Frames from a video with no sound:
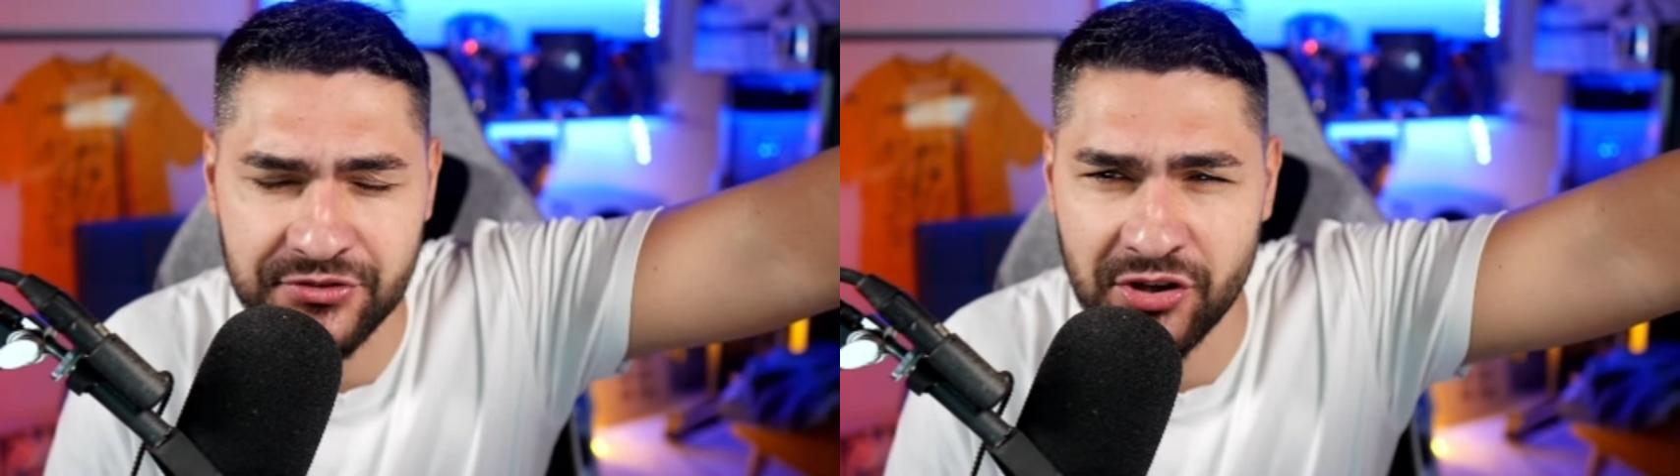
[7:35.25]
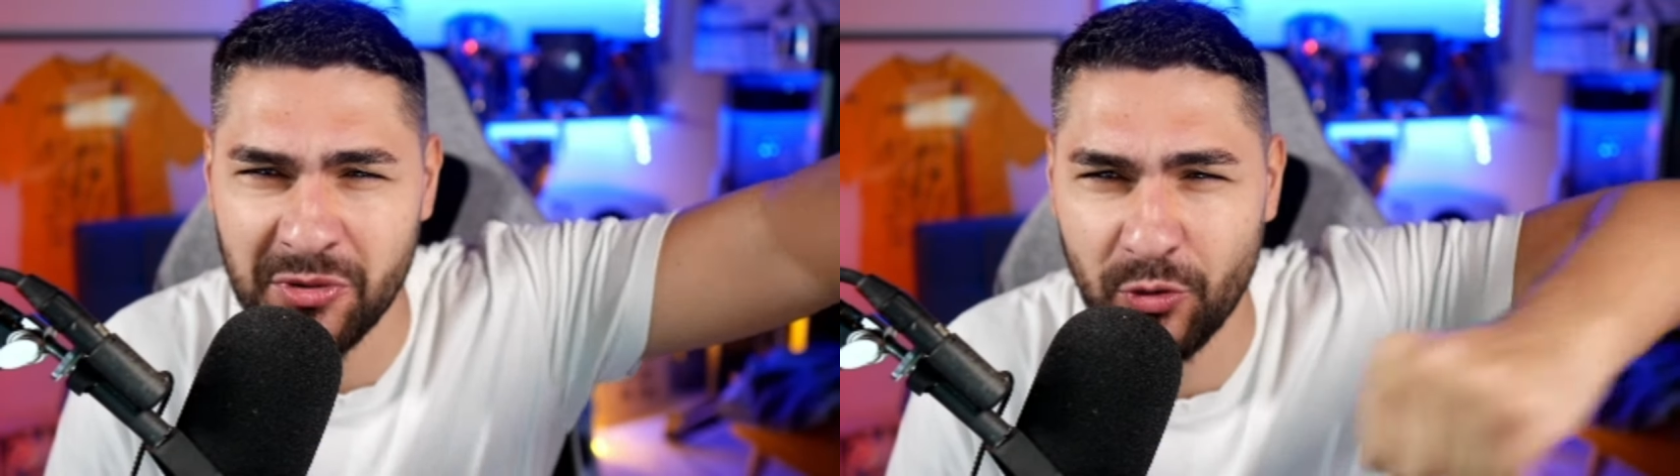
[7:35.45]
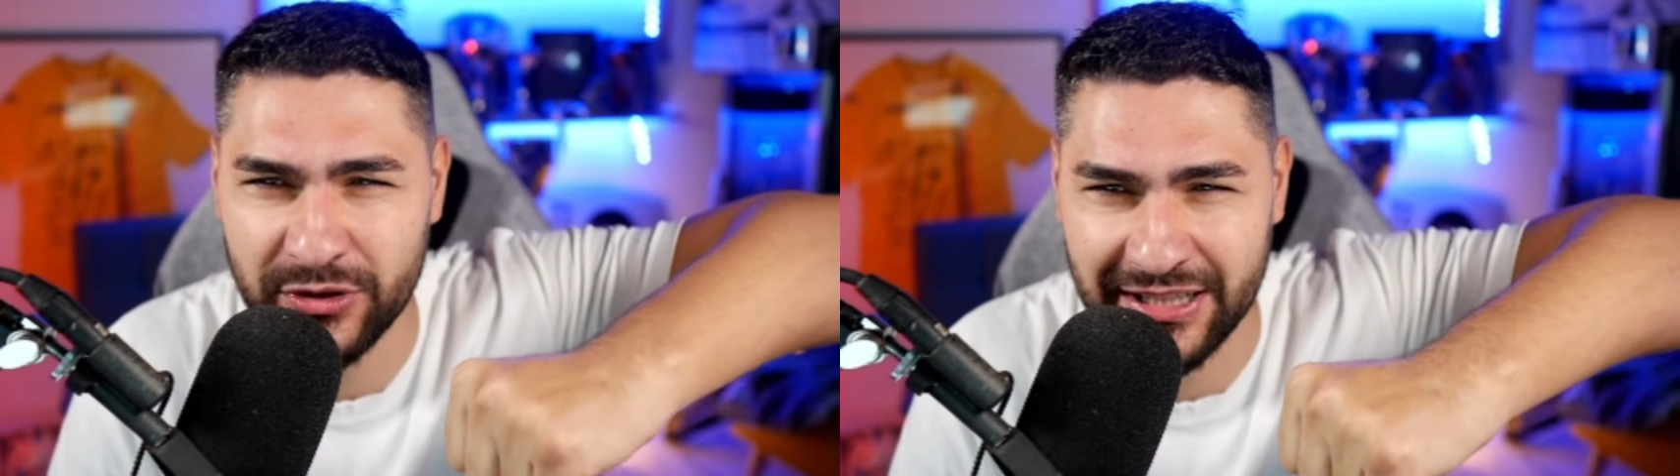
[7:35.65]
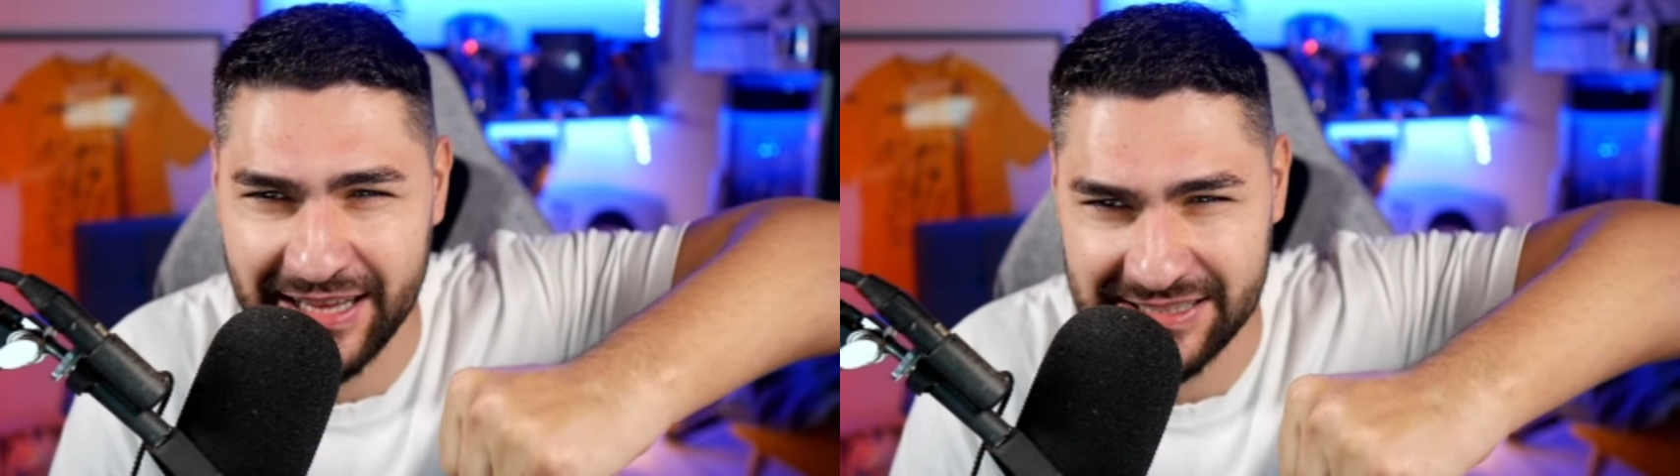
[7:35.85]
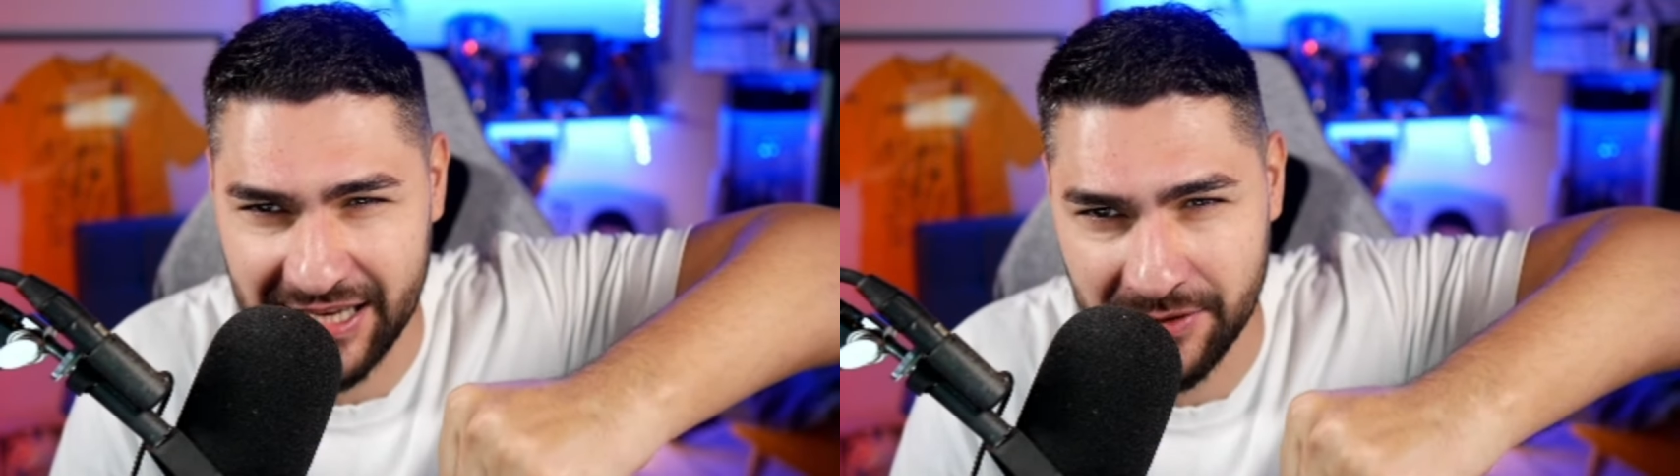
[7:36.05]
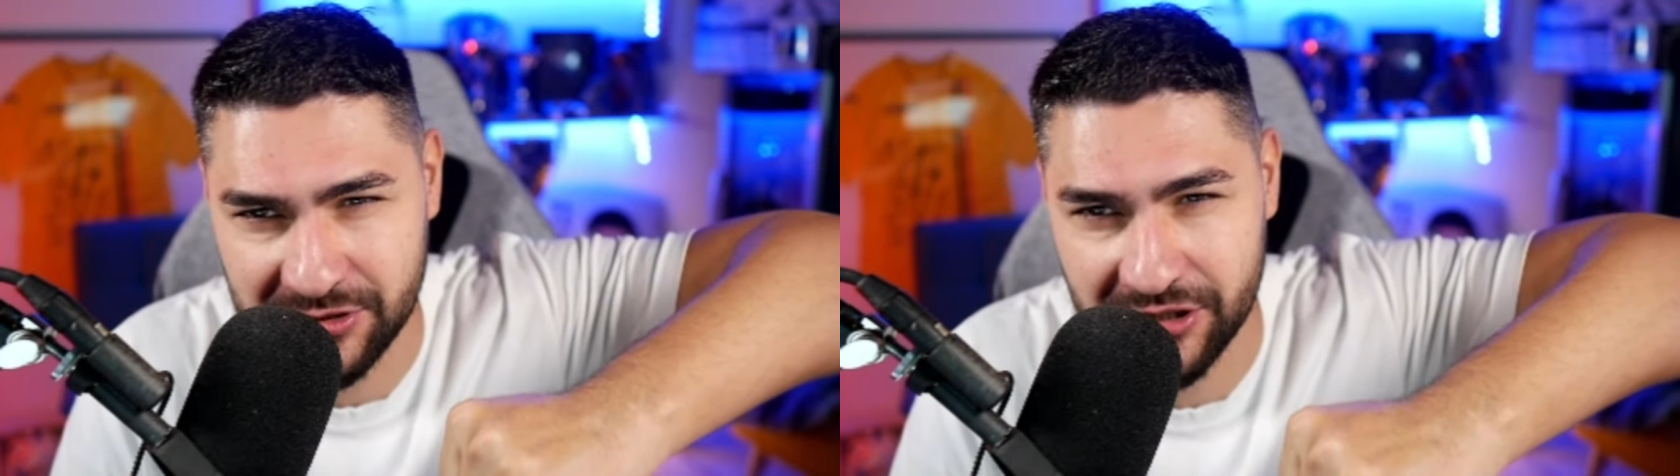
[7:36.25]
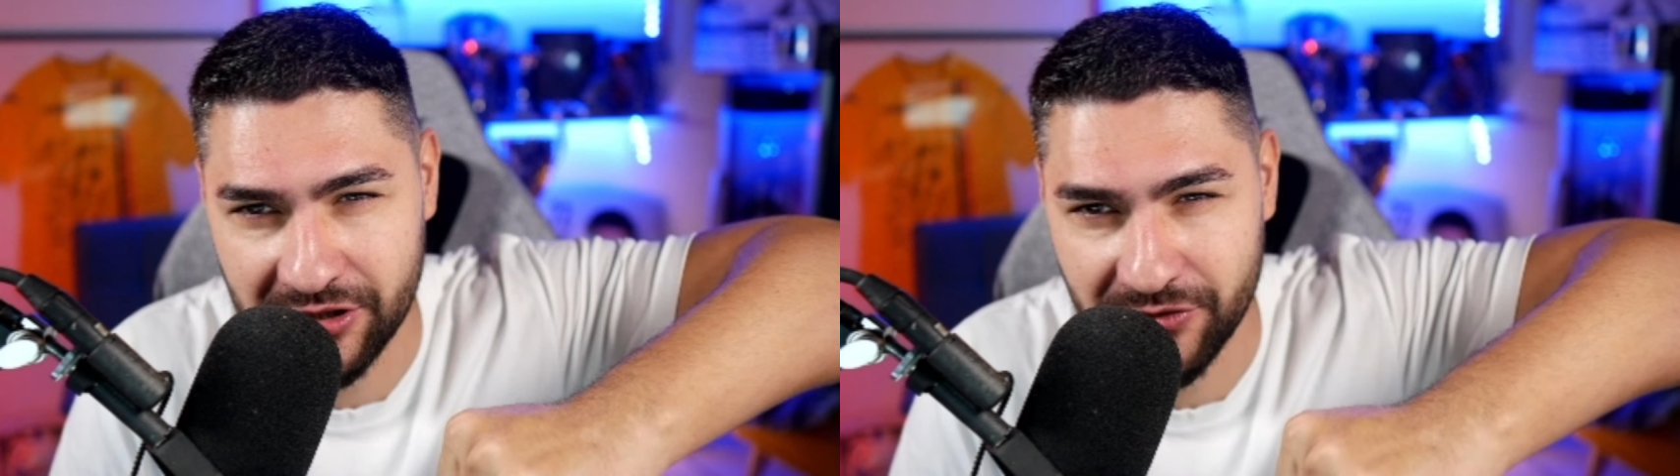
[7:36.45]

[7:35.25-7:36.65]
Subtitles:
stream with the last games